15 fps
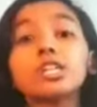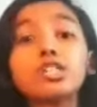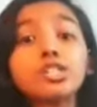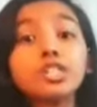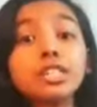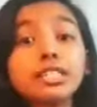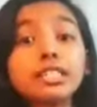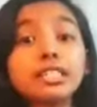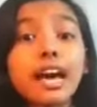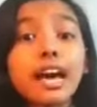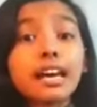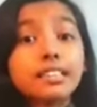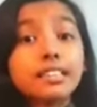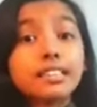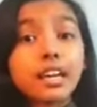Just
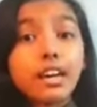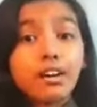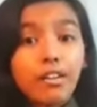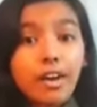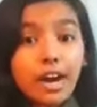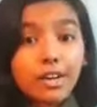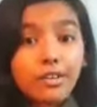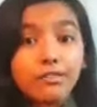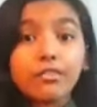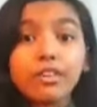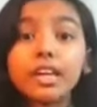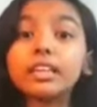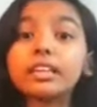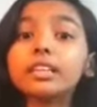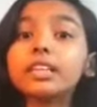as they arrive
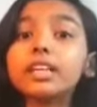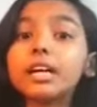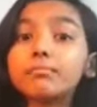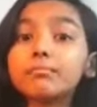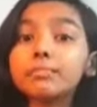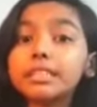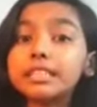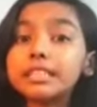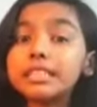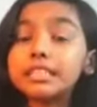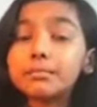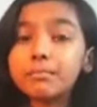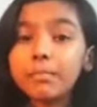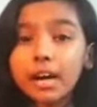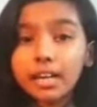in the
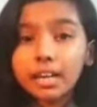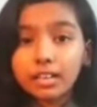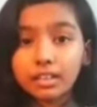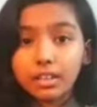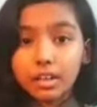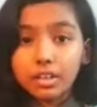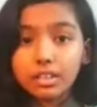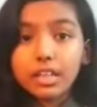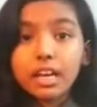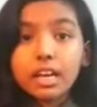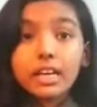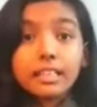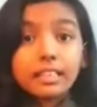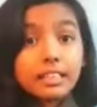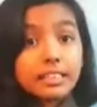company's parking lot,
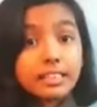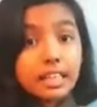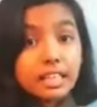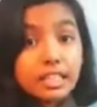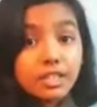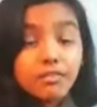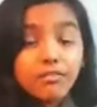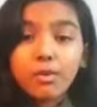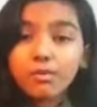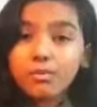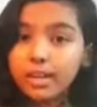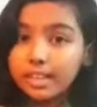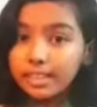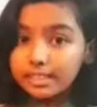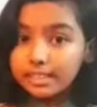the son's phone
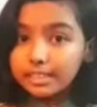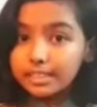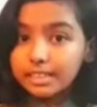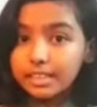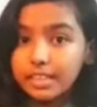rings.